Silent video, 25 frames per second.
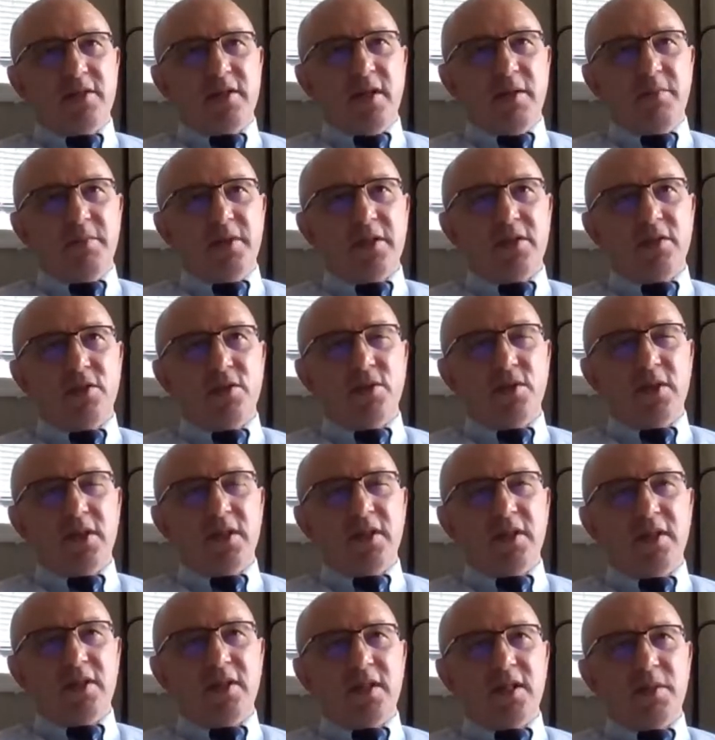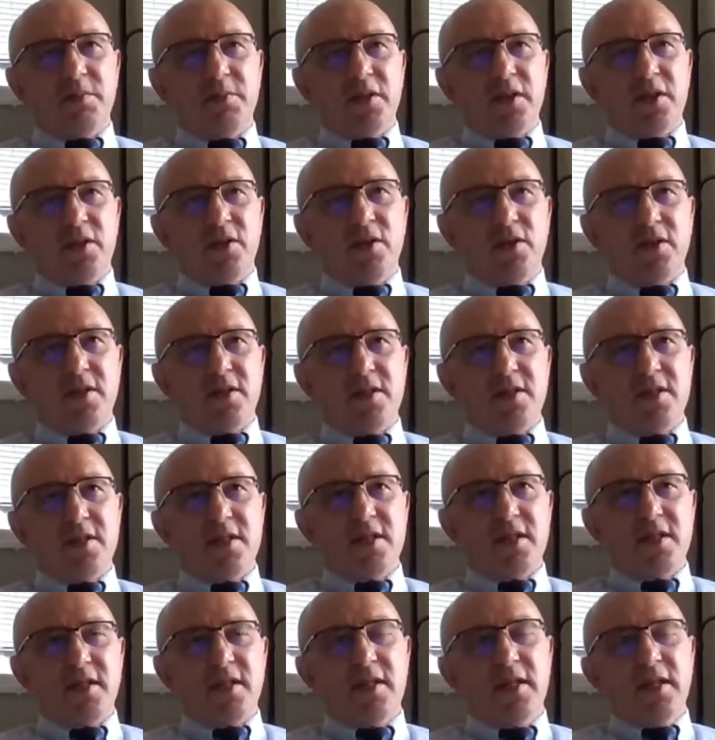Bitcoin and
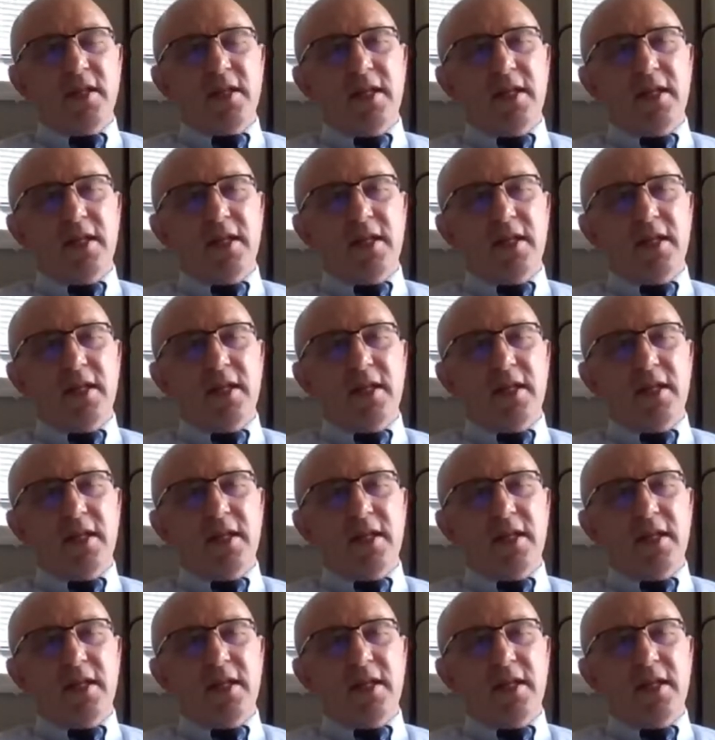cryptocurrency